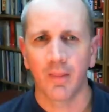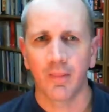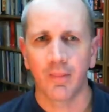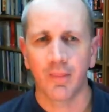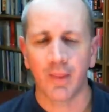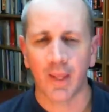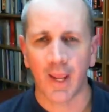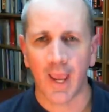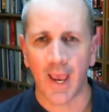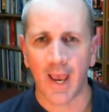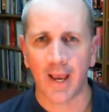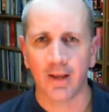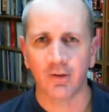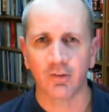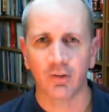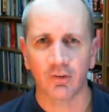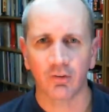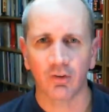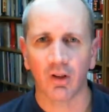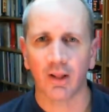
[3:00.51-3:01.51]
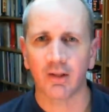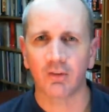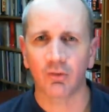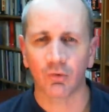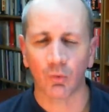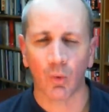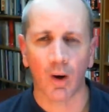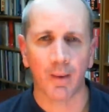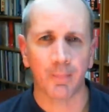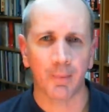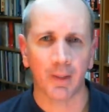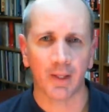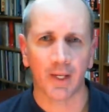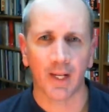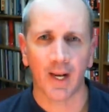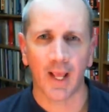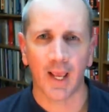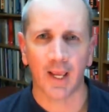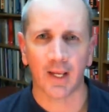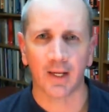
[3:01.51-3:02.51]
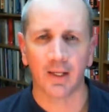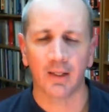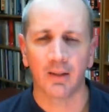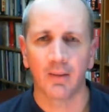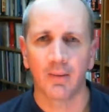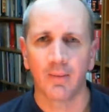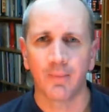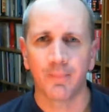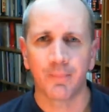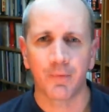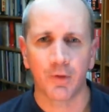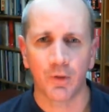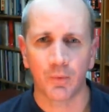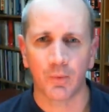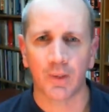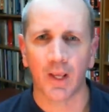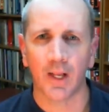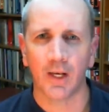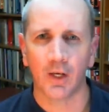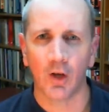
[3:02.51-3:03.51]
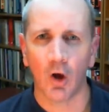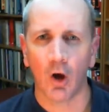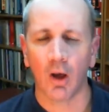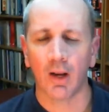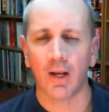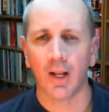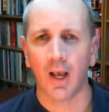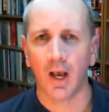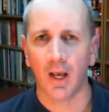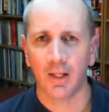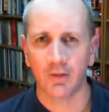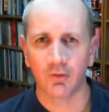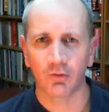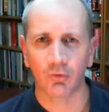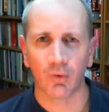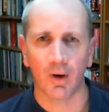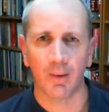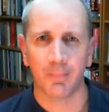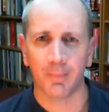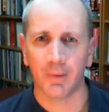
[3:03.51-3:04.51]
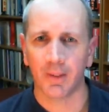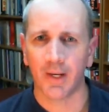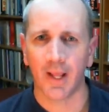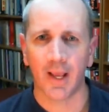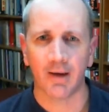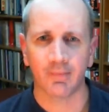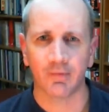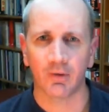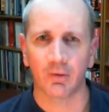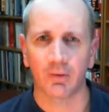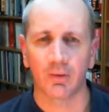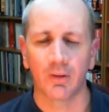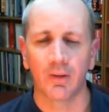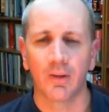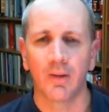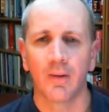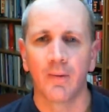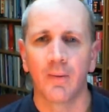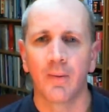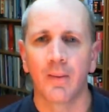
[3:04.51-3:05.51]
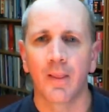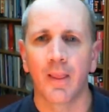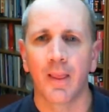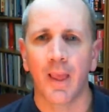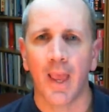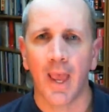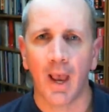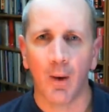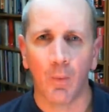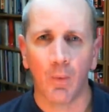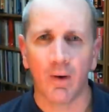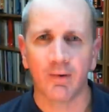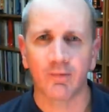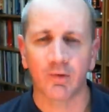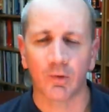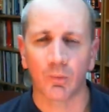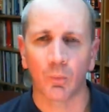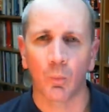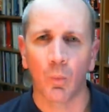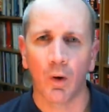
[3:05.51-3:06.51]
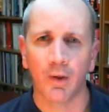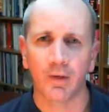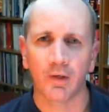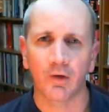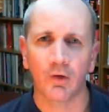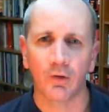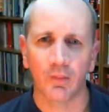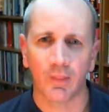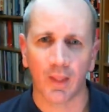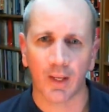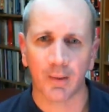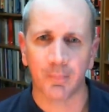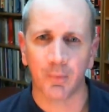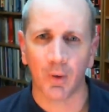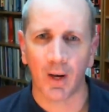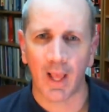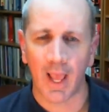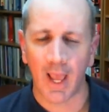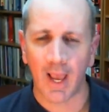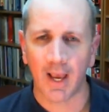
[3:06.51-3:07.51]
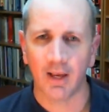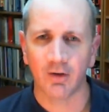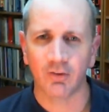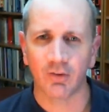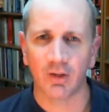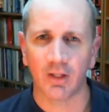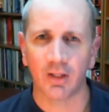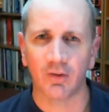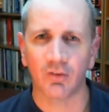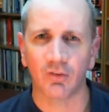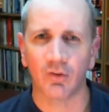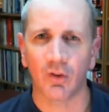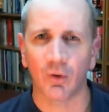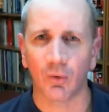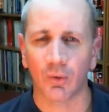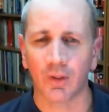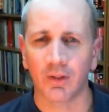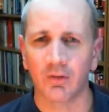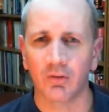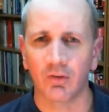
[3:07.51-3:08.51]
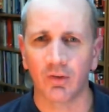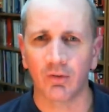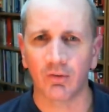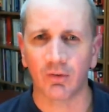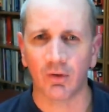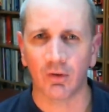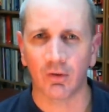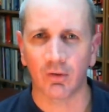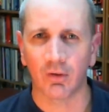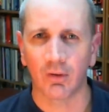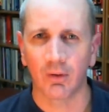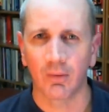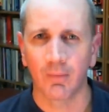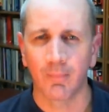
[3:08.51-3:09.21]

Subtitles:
the hash. It's like scrambling an egg. You cannot unscramble it ever. However, one good thing about a hash is they're consistent.